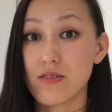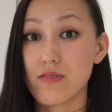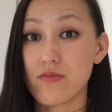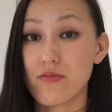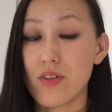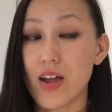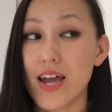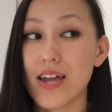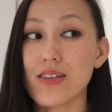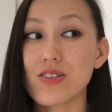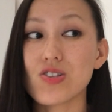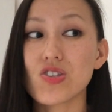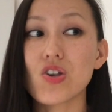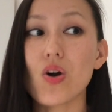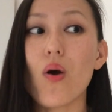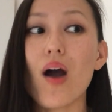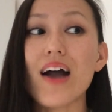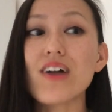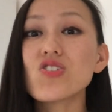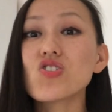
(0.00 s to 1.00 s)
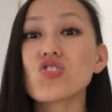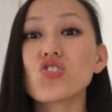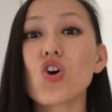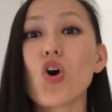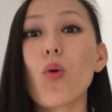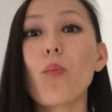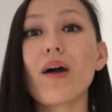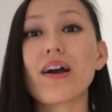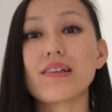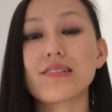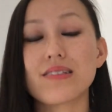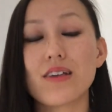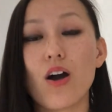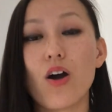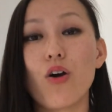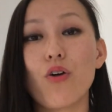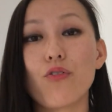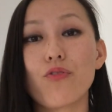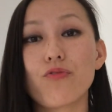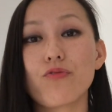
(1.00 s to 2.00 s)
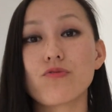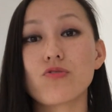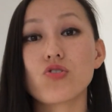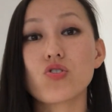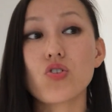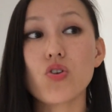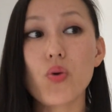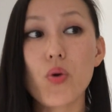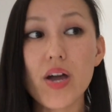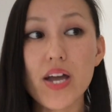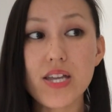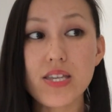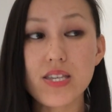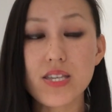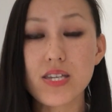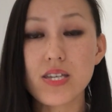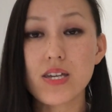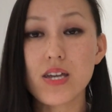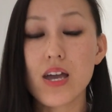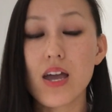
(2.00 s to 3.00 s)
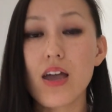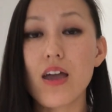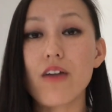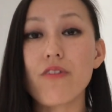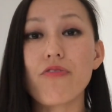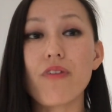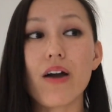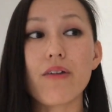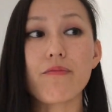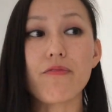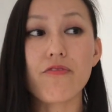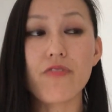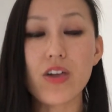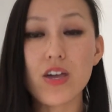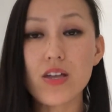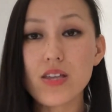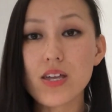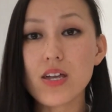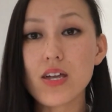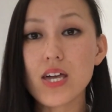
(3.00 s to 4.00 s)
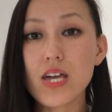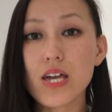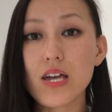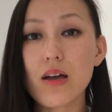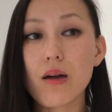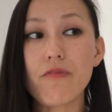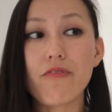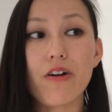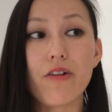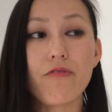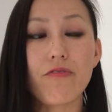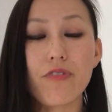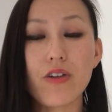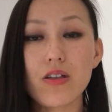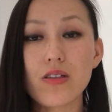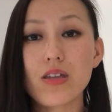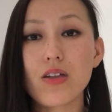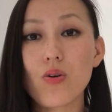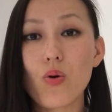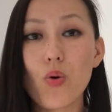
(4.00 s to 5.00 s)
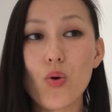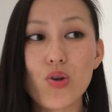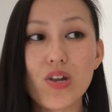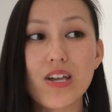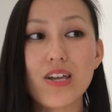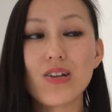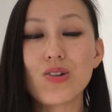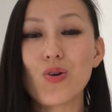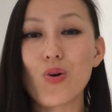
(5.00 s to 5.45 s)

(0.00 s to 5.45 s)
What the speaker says: right? So I just told myself, screw it. If I'm feeling it, if I'm feeling horny and